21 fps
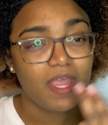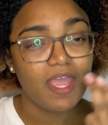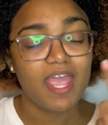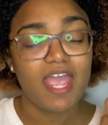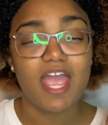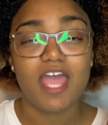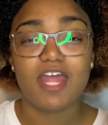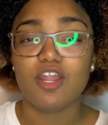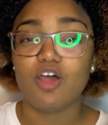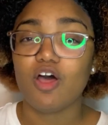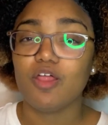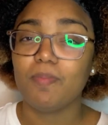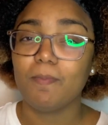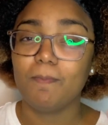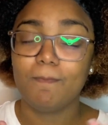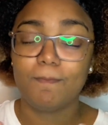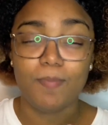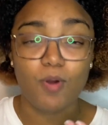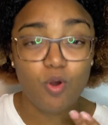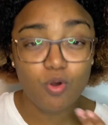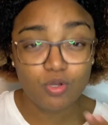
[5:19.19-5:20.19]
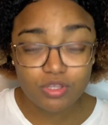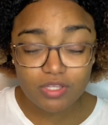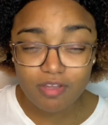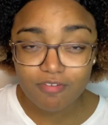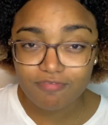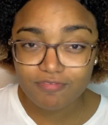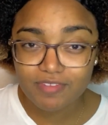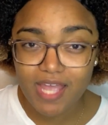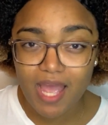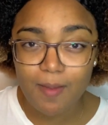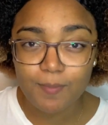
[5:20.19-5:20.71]
And on both
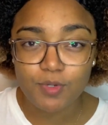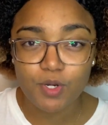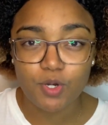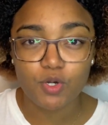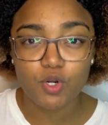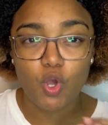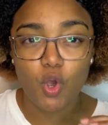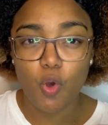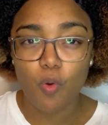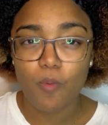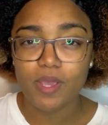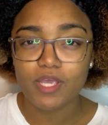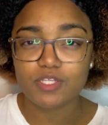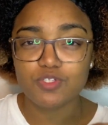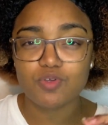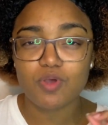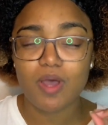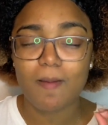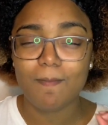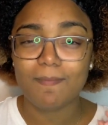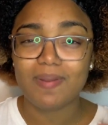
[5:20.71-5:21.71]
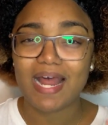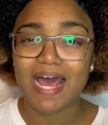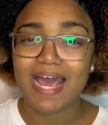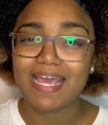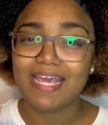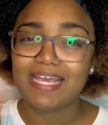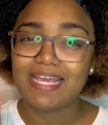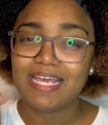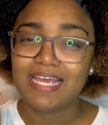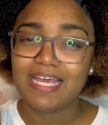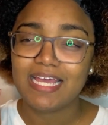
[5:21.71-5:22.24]
of them, you're going to apply
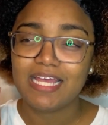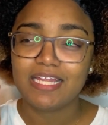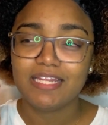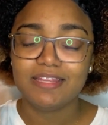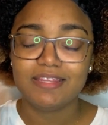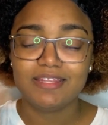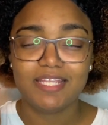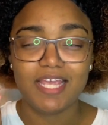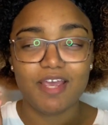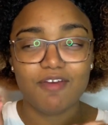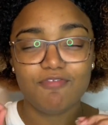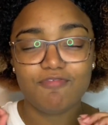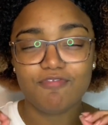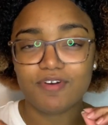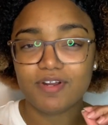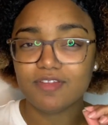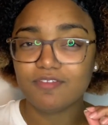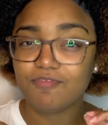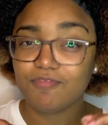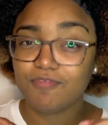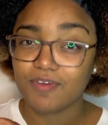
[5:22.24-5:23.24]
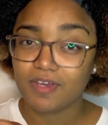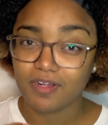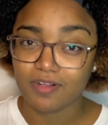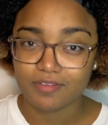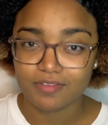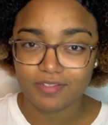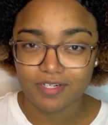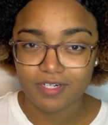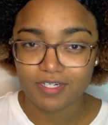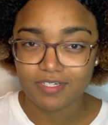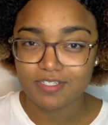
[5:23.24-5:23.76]
different
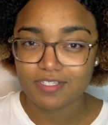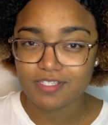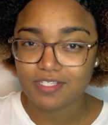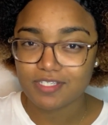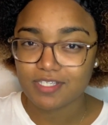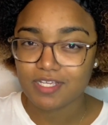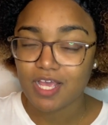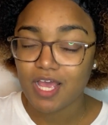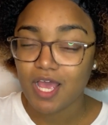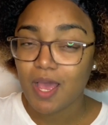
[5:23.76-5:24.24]
filters.